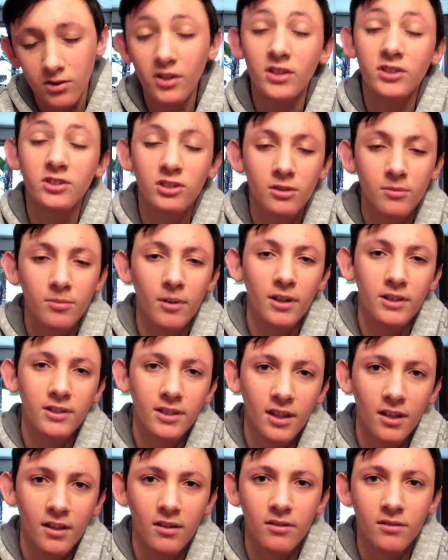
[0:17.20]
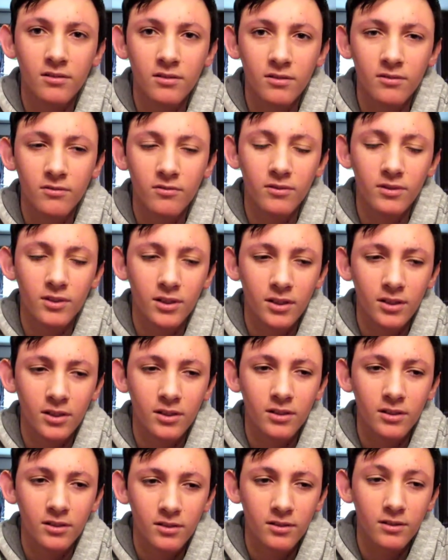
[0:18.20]
So as you can probably tell from the
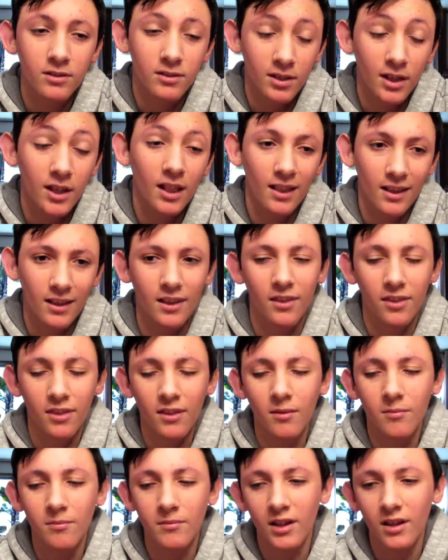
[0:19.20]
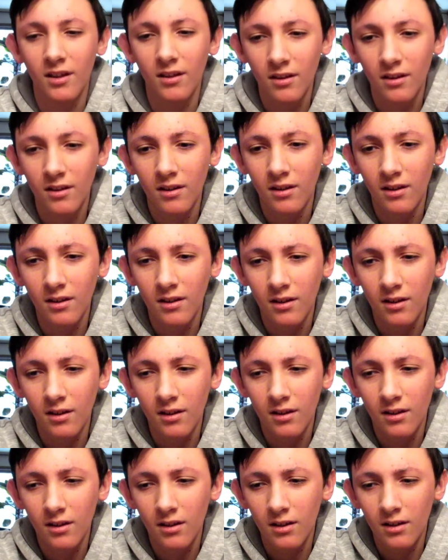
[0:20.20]
title and the thumbnail,
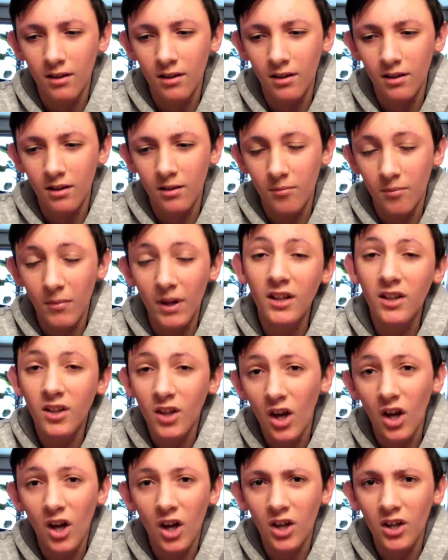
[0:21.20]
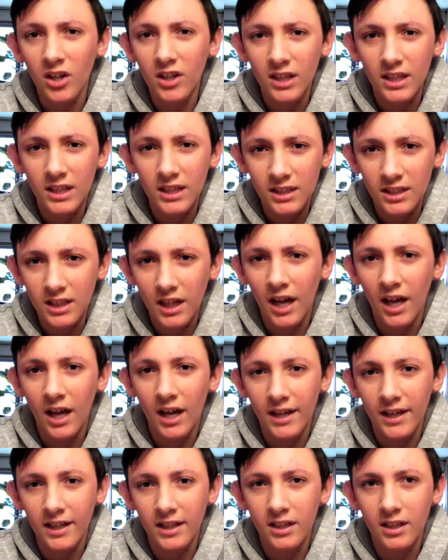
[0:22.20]
my dog
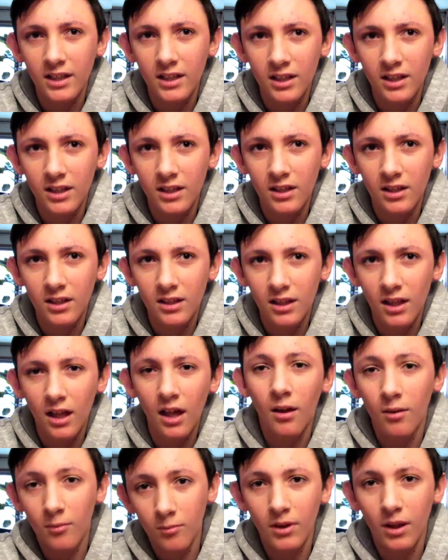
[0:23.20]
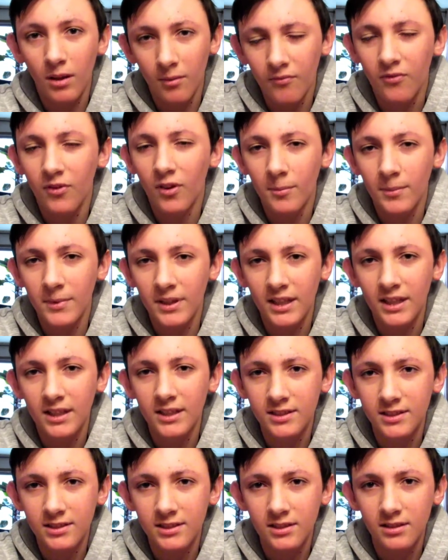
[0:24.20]
died when I'm filming
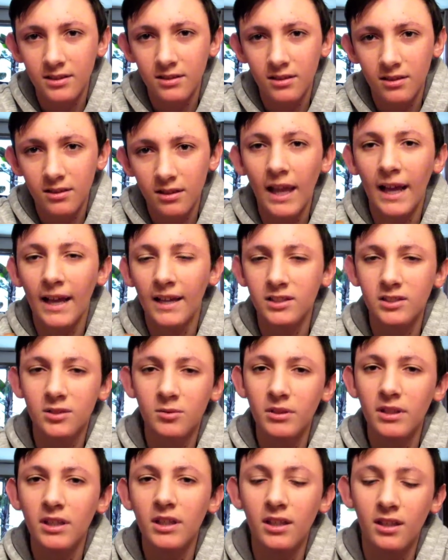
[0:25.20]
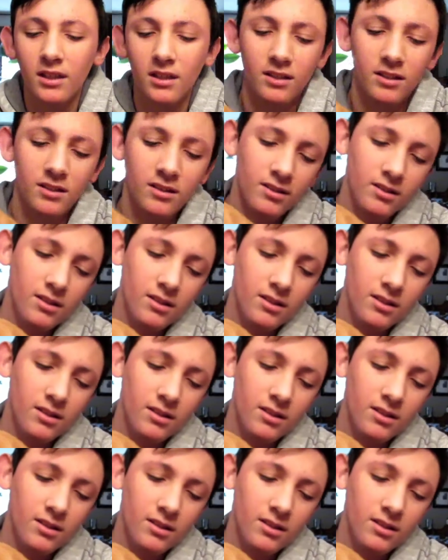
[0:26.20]
this last week.